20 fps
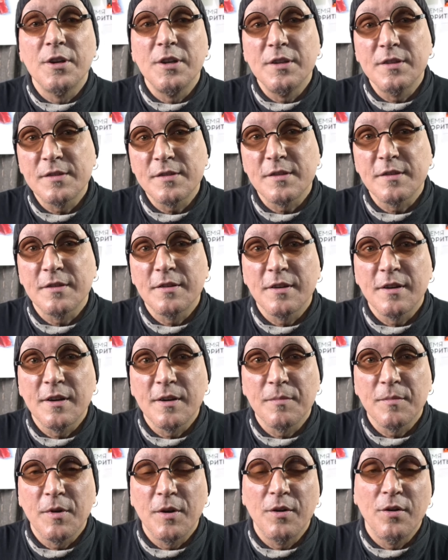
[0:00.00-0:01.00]

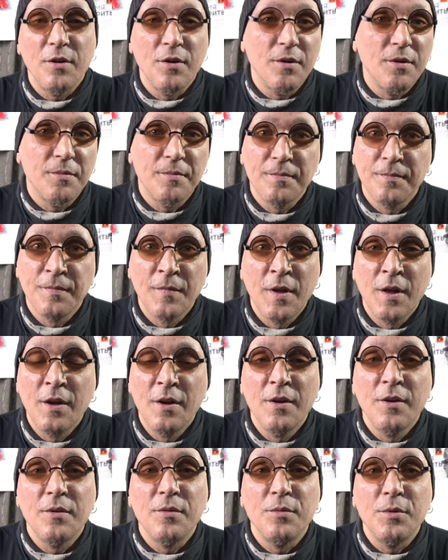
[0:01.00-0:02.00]
Instagram or
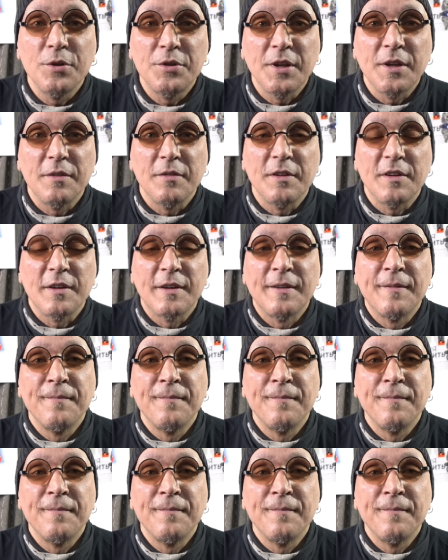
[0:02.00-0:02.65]
whatever